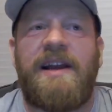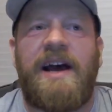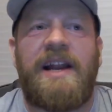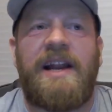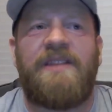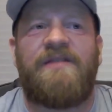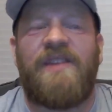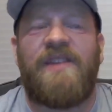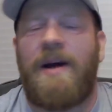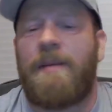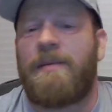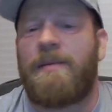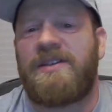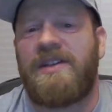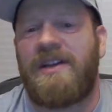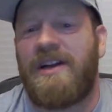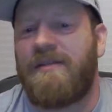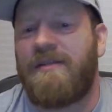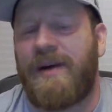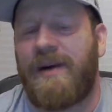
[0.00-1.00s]
95%
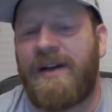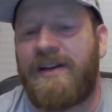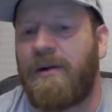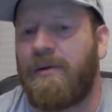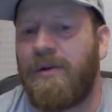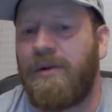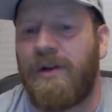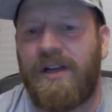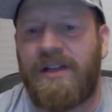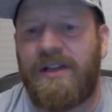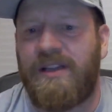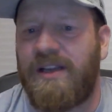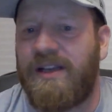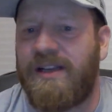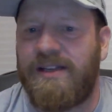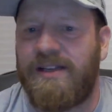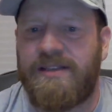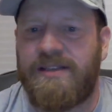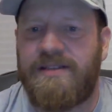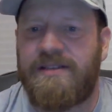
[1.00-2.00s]
of them I don't look at the
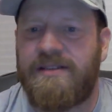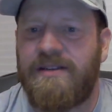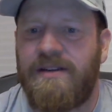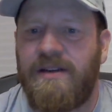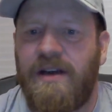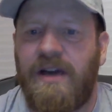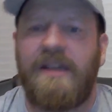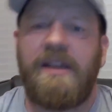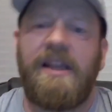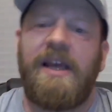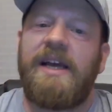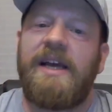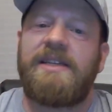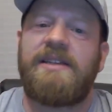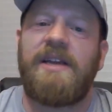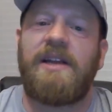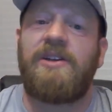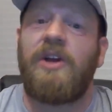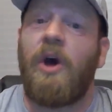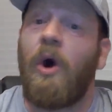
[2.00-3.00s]
hints
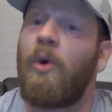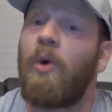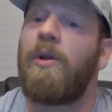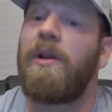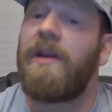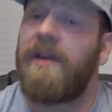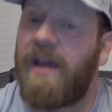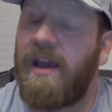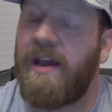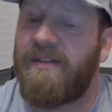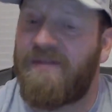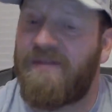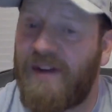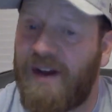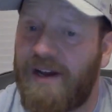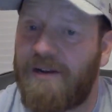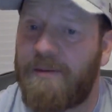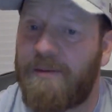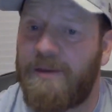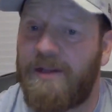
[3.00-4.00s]
unless I totally can't
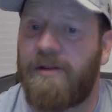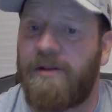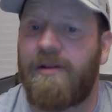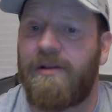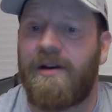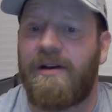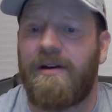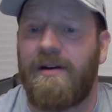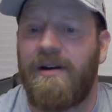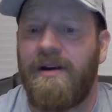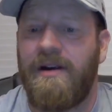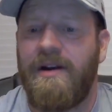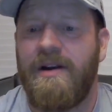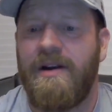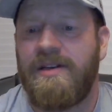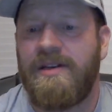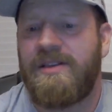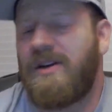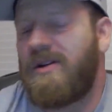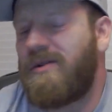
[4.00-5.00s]
find them and they're there.
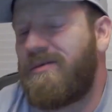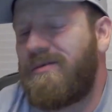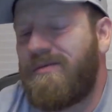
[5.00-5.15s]
So